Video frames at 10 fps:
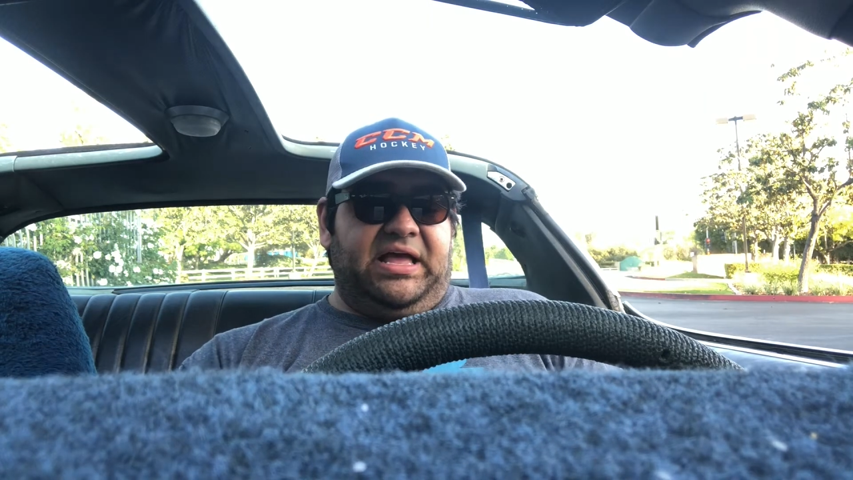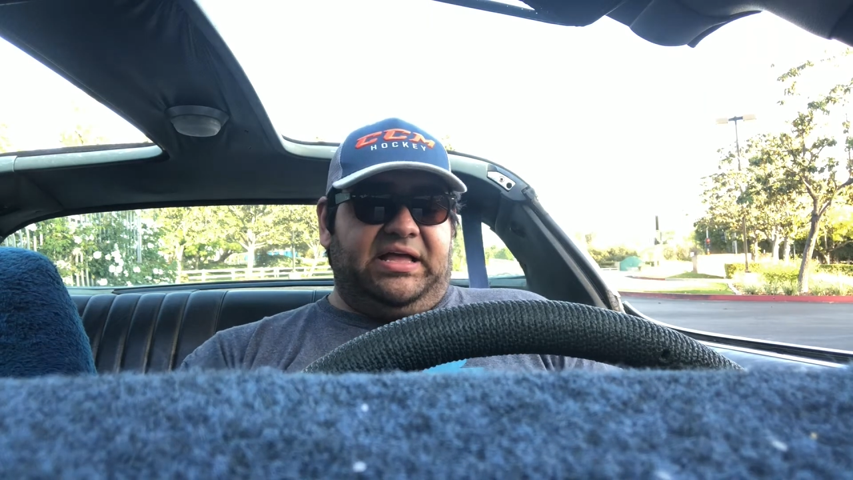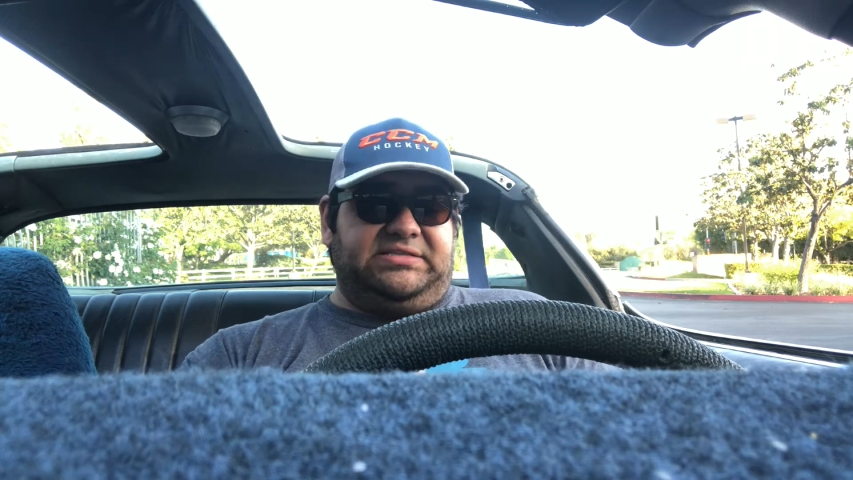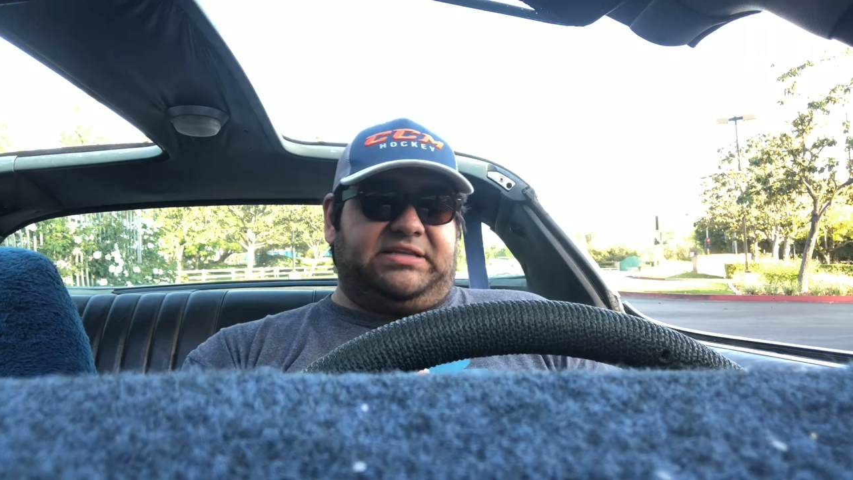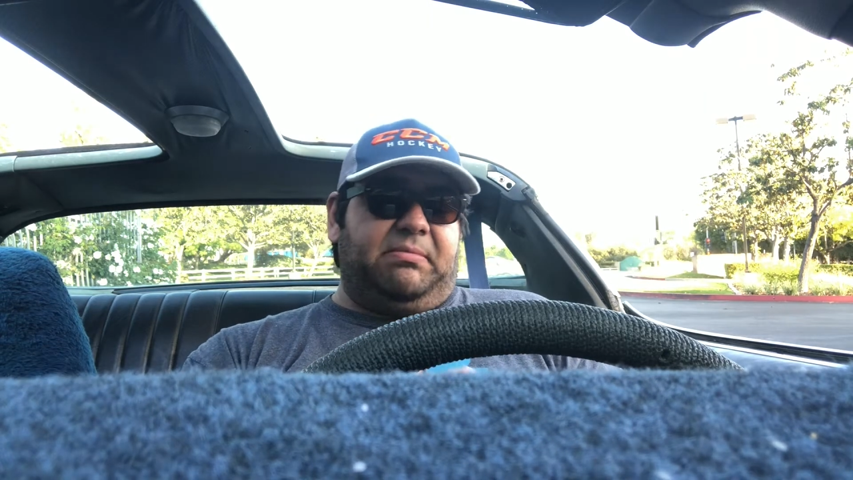
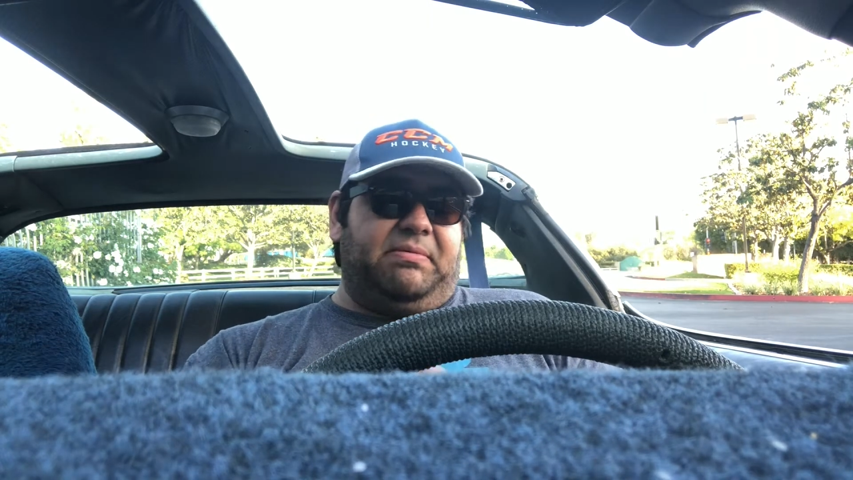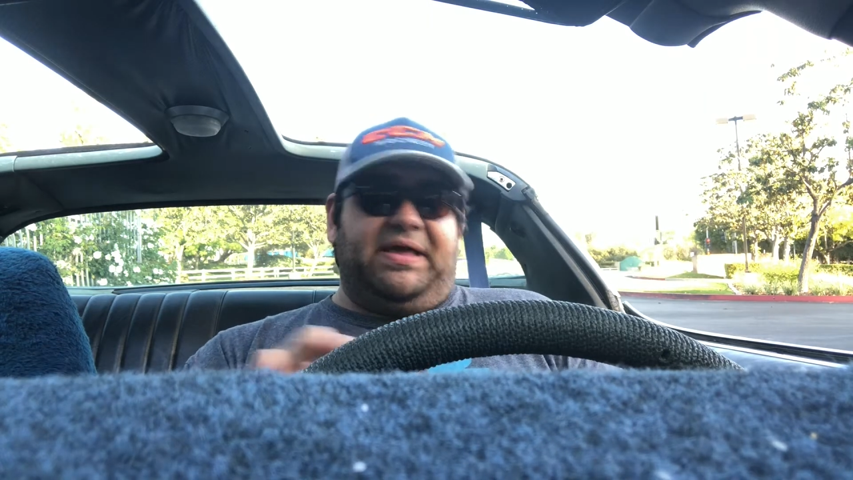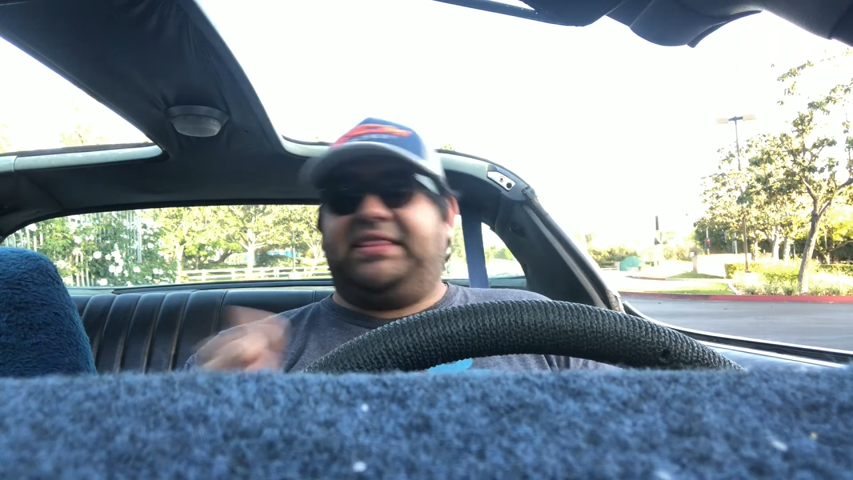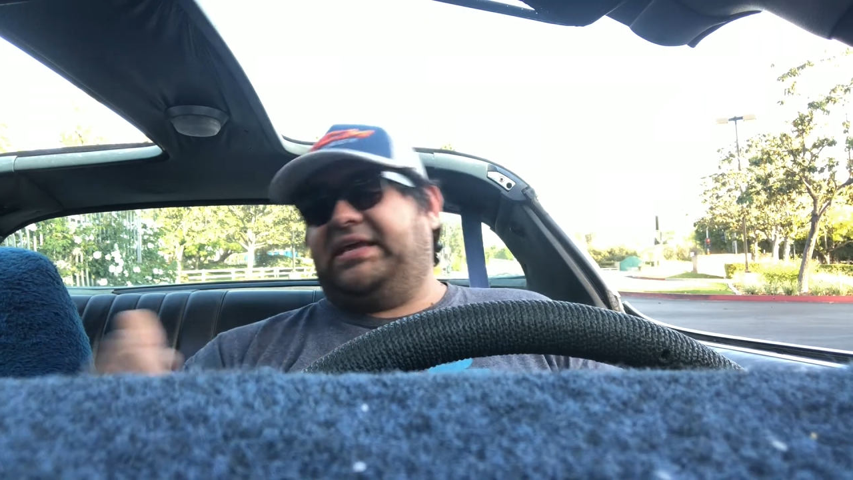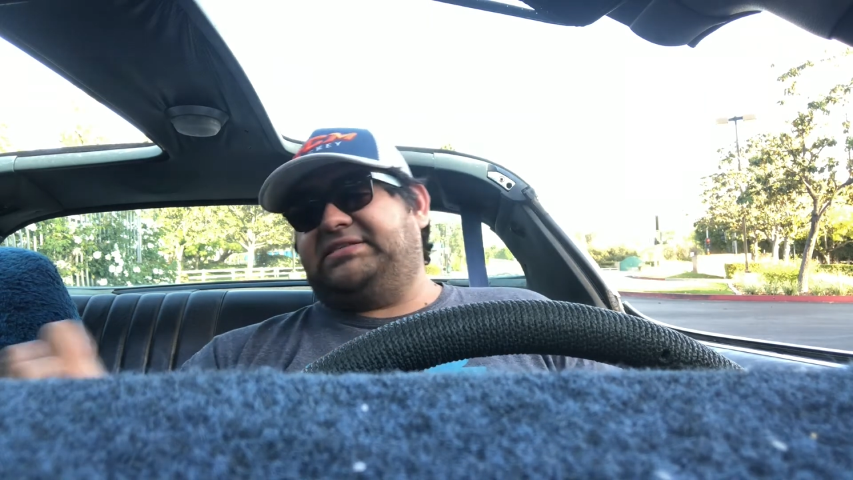some of
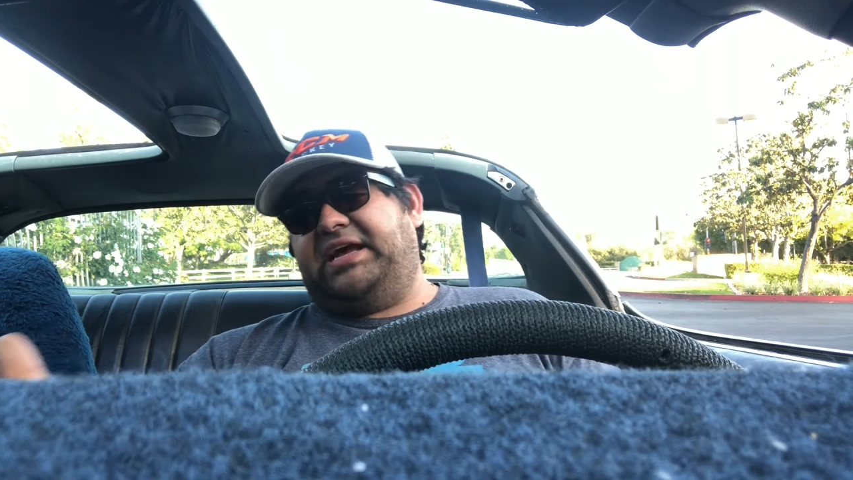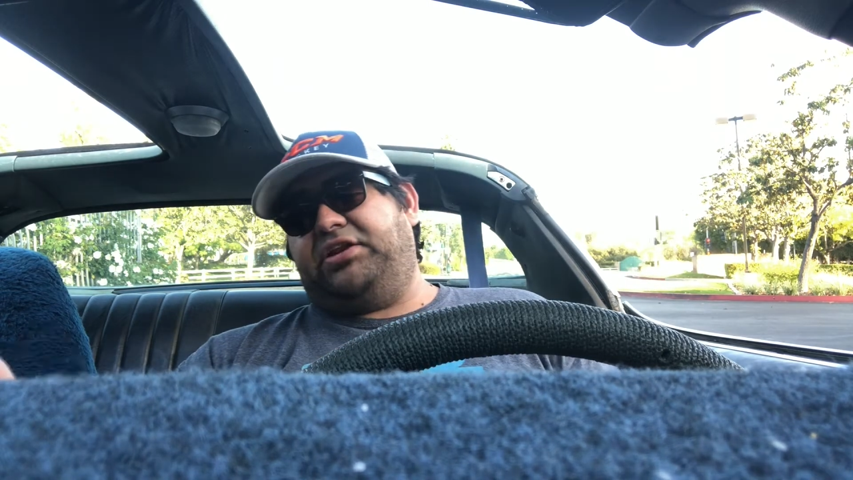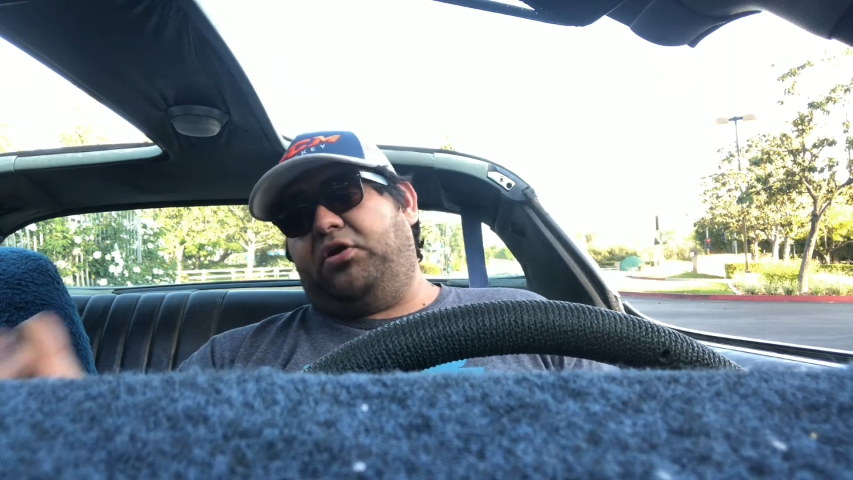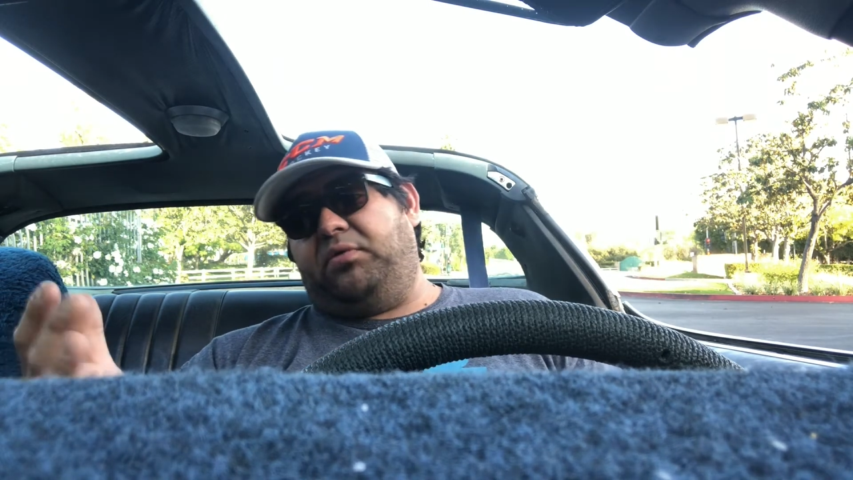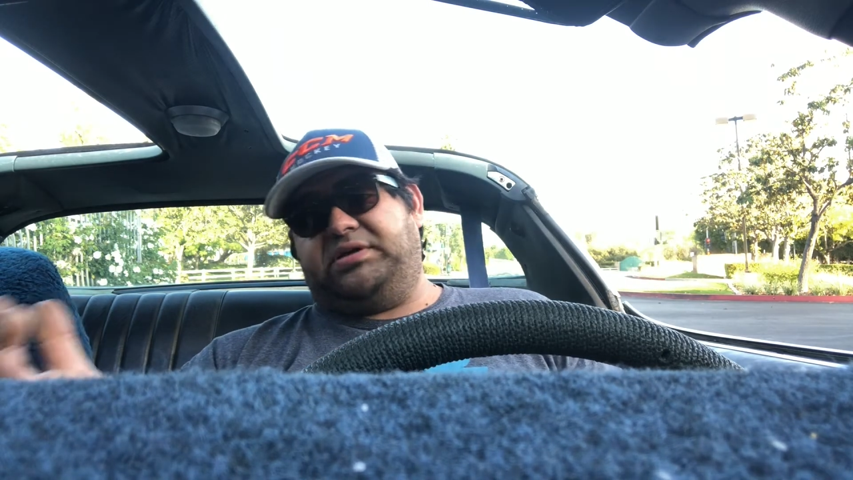my things I
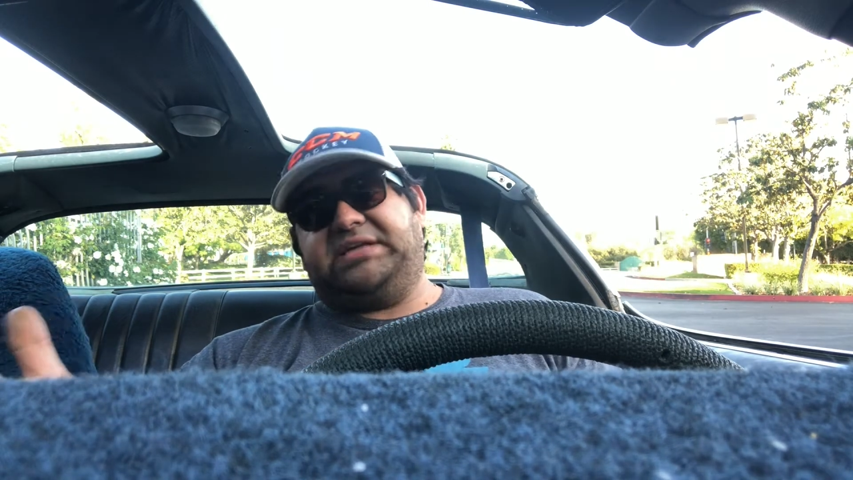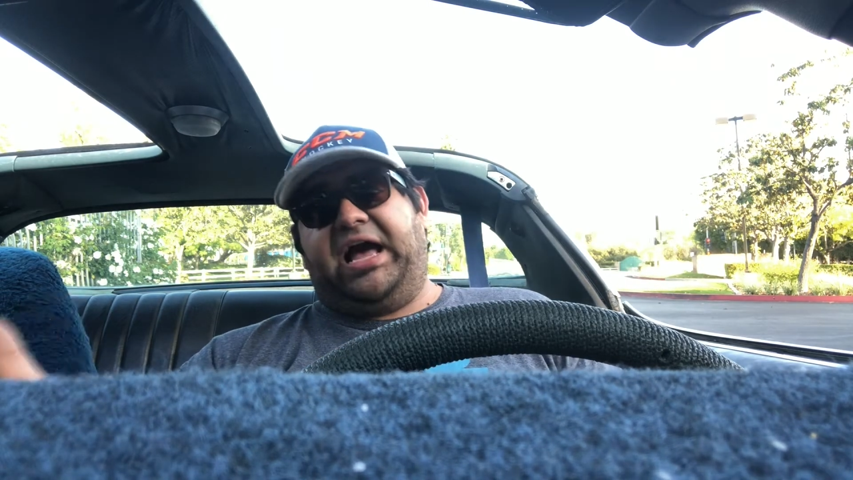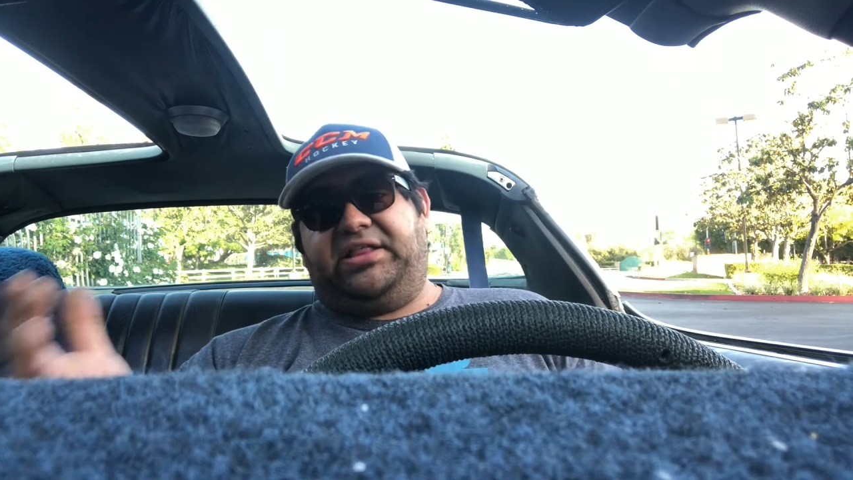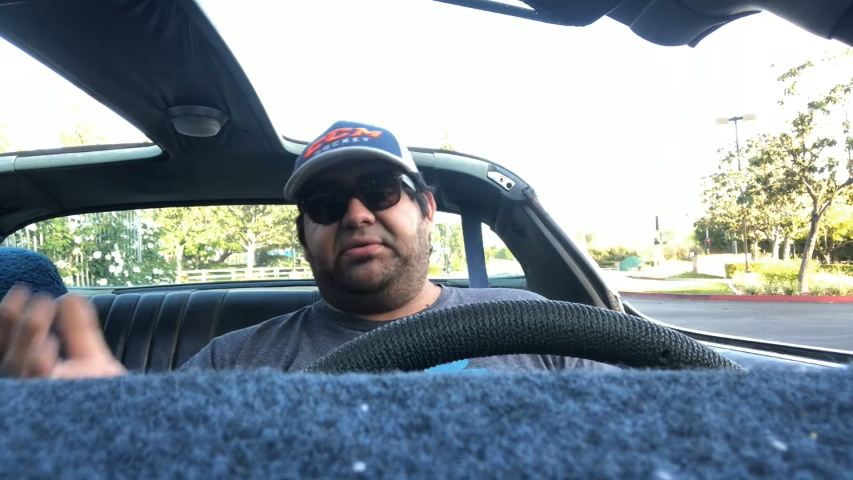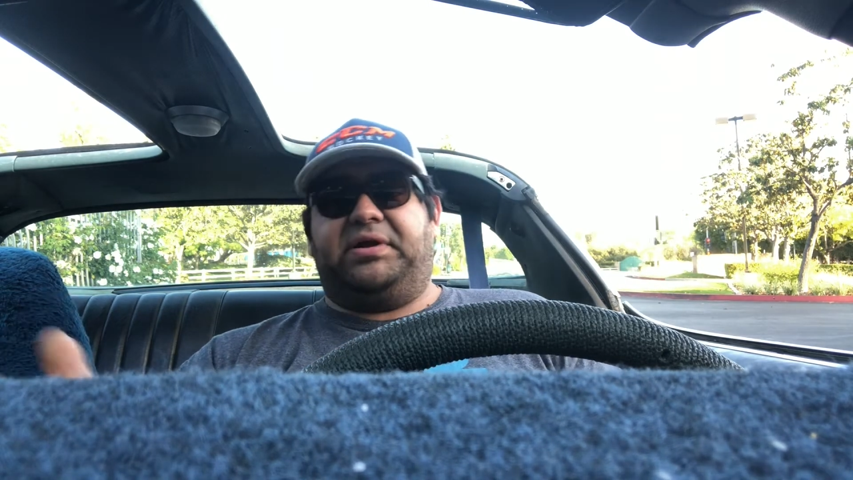know
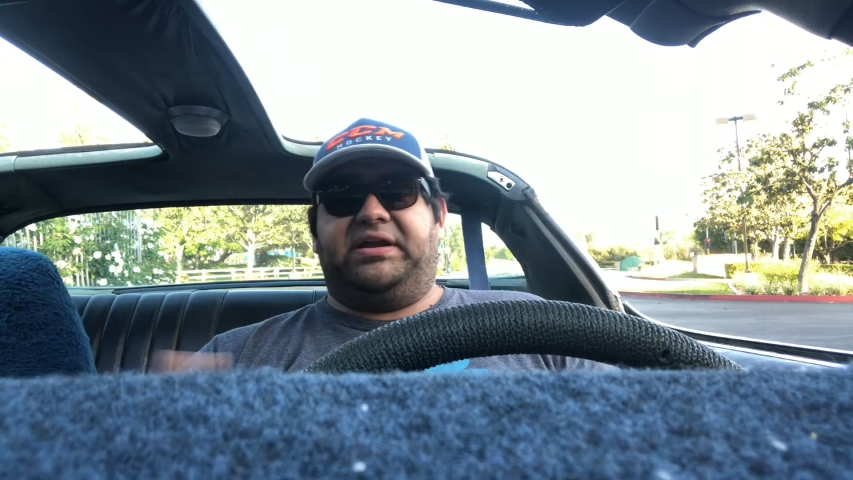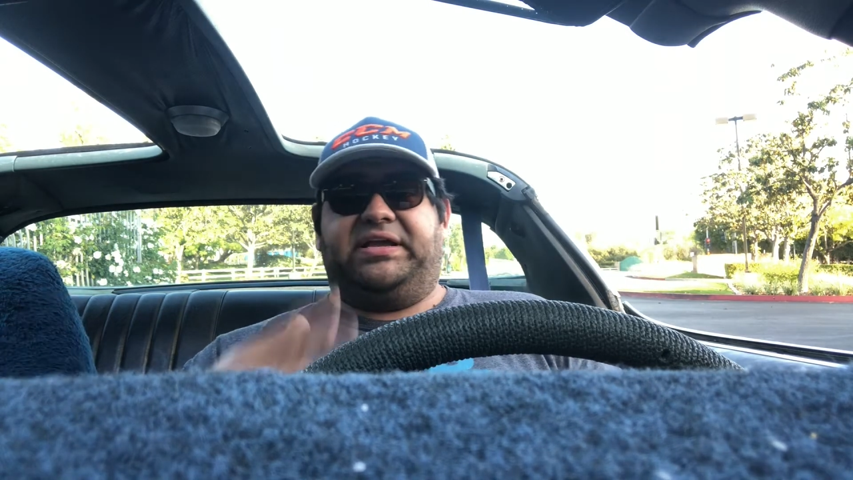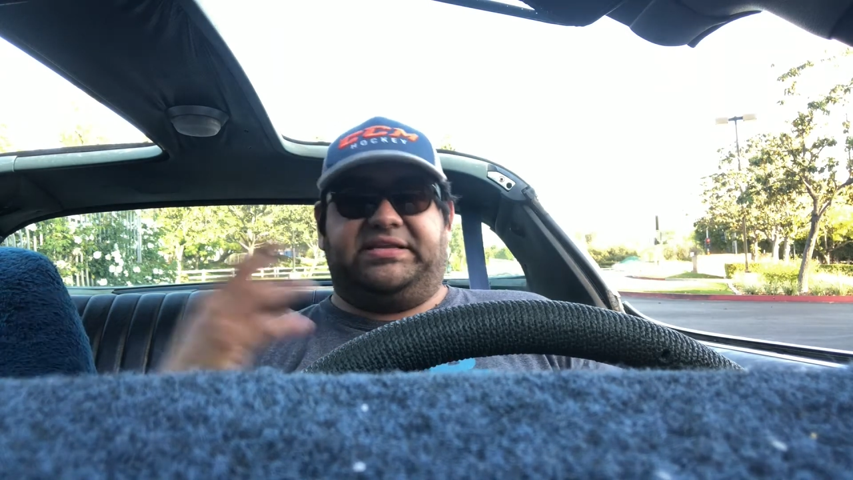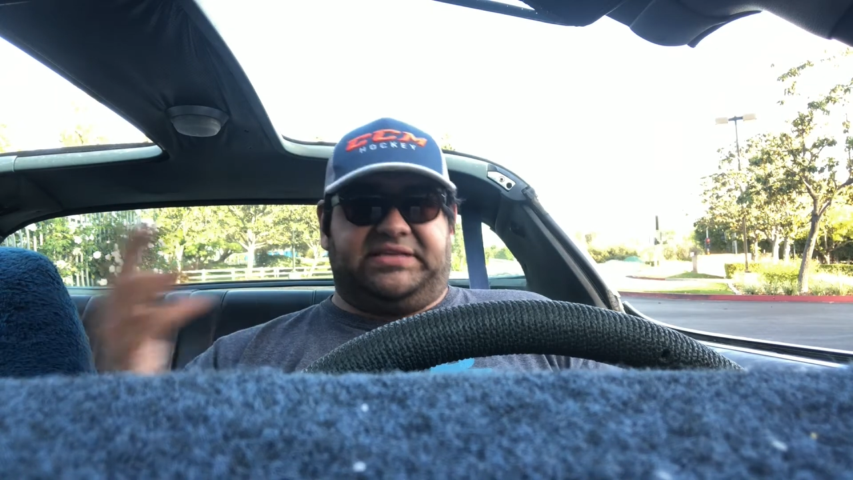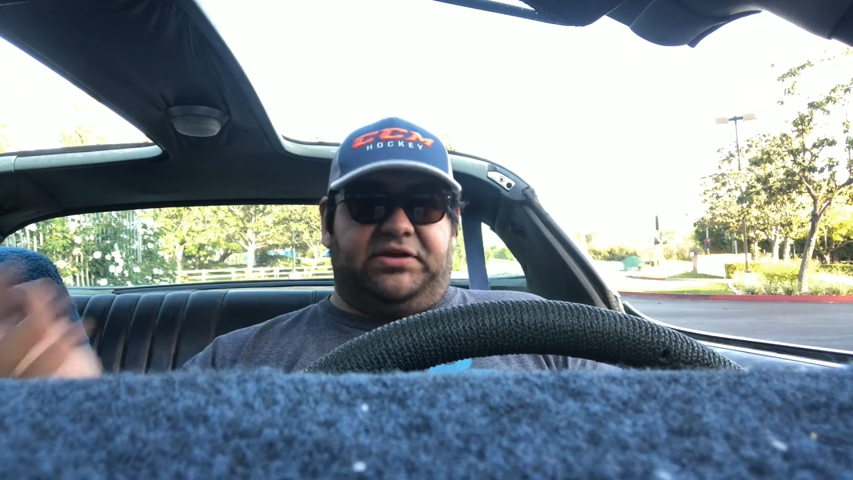exactly what it is.